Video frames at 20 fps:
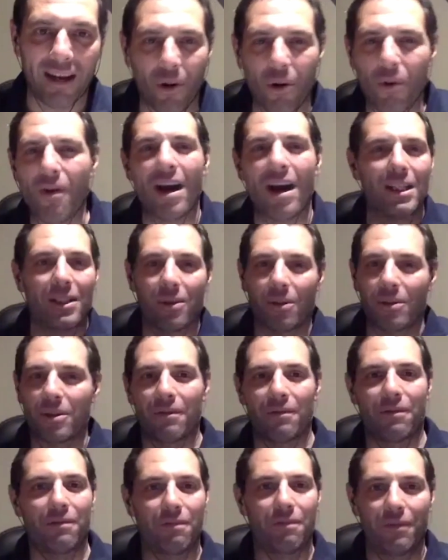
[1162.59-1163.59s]
All those sorts
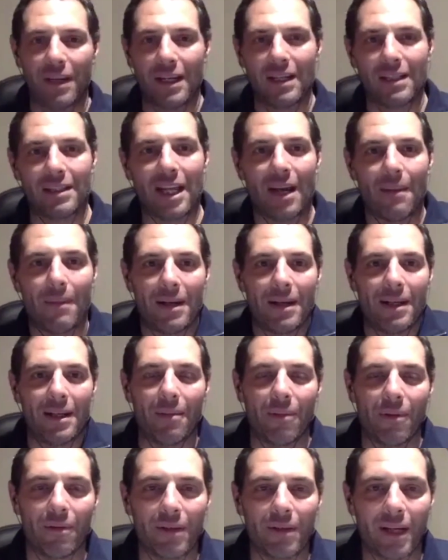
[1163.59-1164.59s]
of things come into
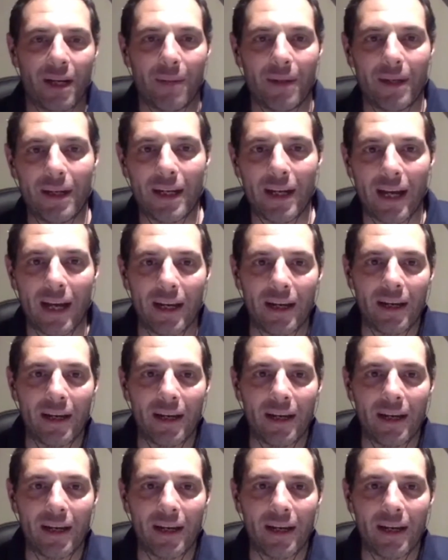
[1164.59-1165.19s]
your head.